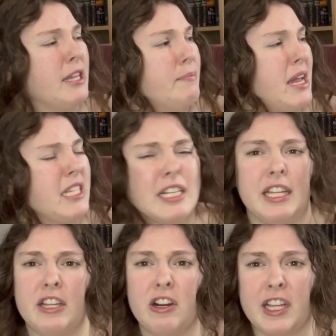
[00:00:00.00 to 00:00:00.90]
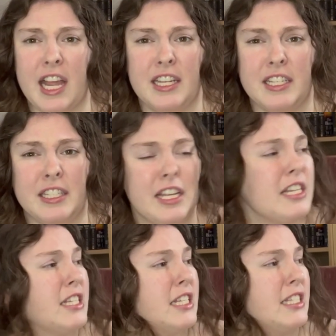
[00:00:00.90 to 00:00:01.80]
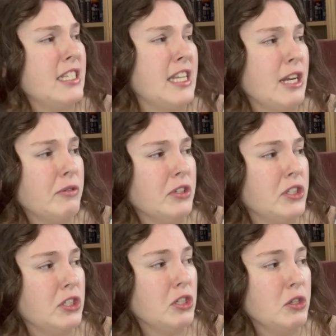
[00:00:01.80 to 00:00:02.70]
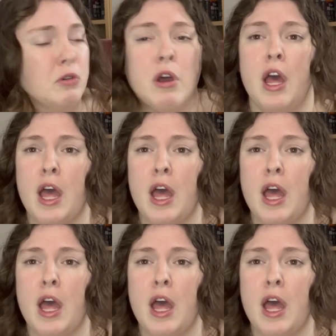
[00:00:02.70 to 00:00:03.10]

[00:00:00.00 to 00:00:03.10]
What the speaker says: And basically Gargantus is the sequel to